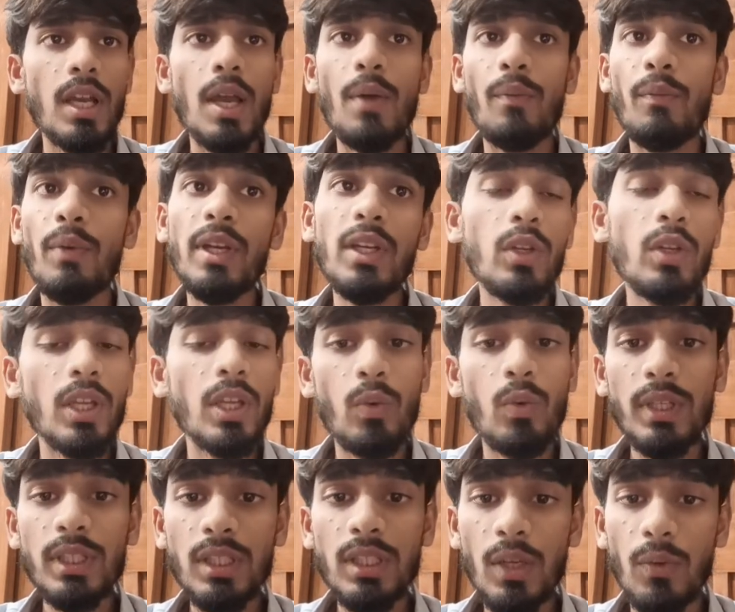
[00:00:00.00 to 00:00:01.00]
When you
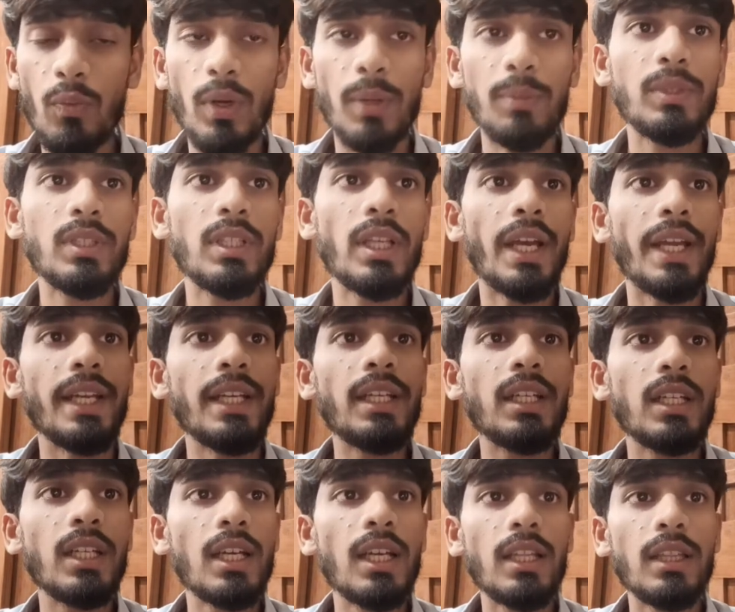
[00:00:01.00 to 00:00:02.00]
request a website,
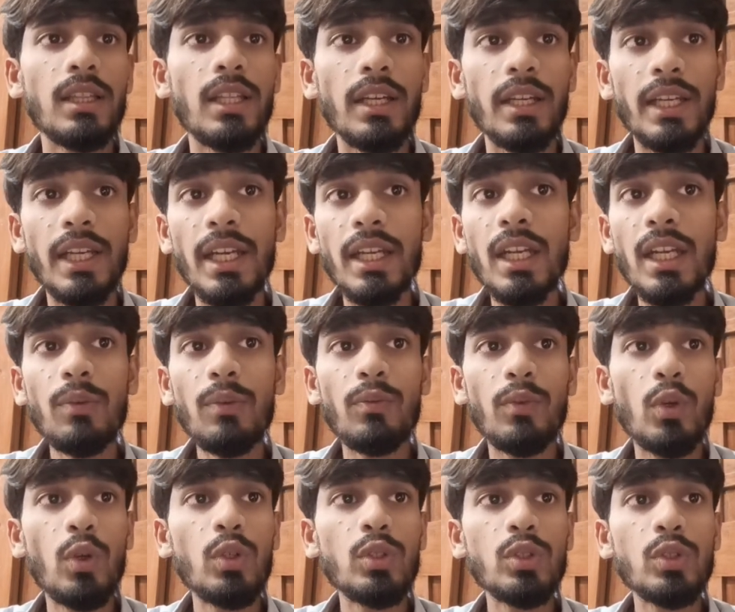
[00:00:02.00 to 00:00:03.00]
the data
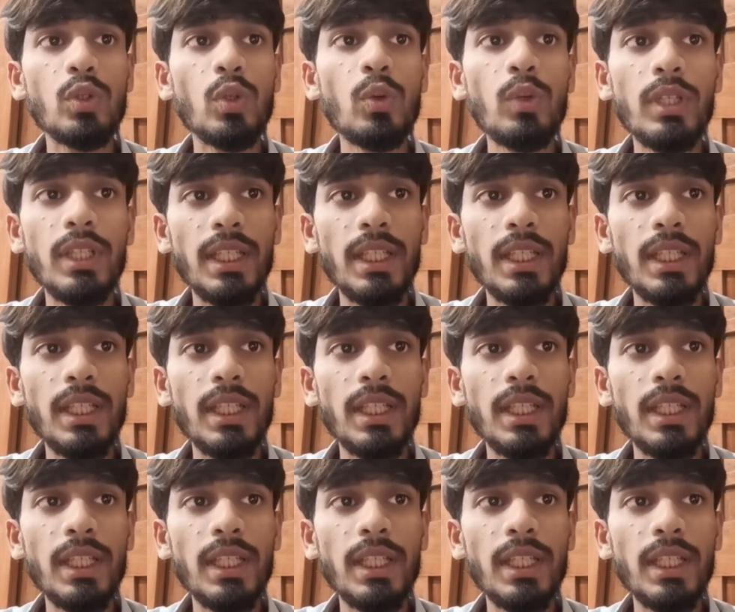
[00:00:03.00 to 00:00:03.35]
flows through